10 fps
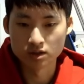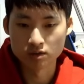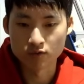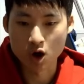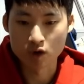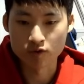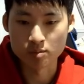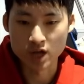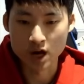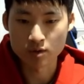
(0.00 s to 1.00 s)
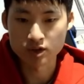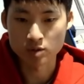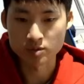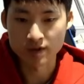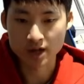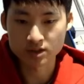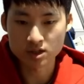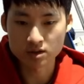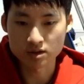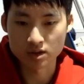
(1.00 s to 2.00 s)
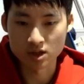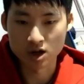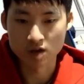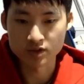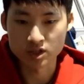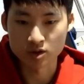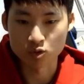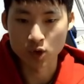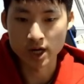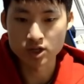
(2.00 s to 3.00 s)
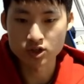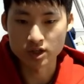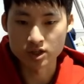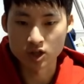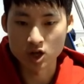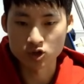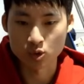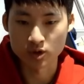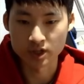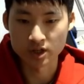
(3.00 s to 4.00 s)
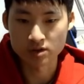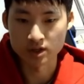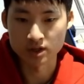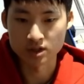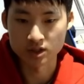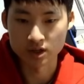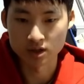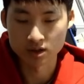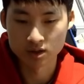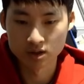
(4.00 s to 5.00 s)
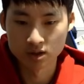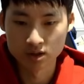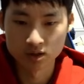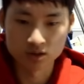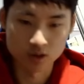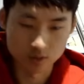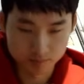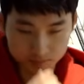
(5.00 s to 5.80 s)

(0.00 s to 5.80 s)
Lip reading: far from Zyra in terms of hexes, obviously the range is a lot shorter here than it is here. So